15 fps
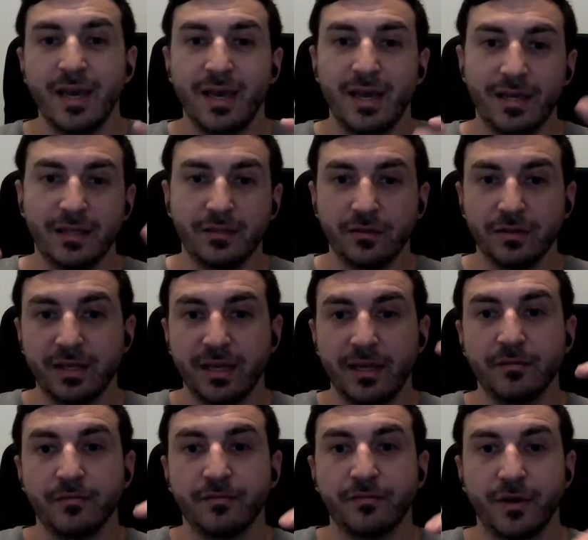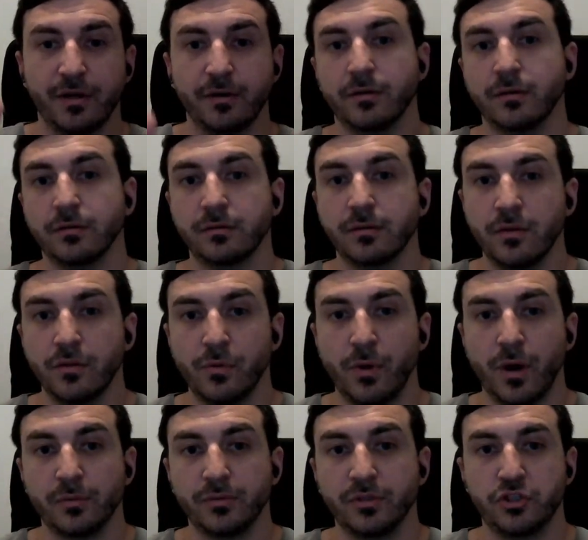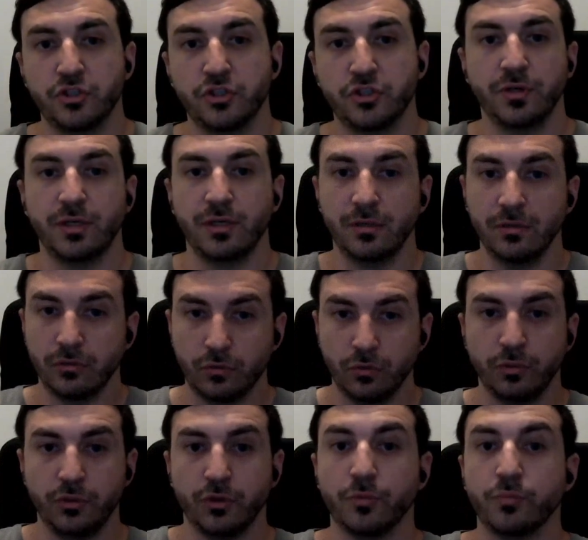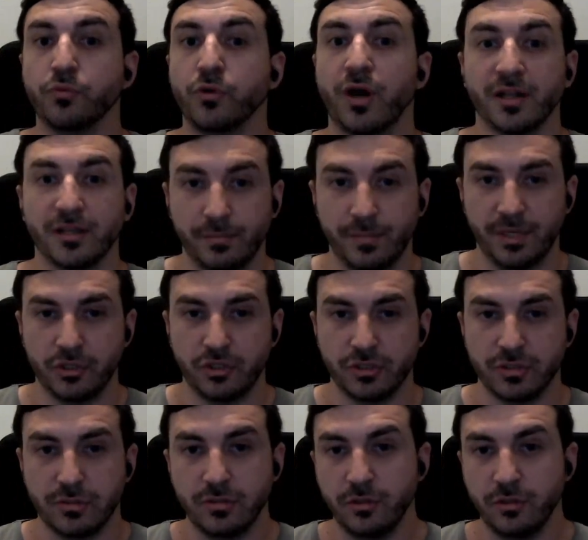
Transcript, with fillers: and they're getting funneled throughout the journey to your product pages.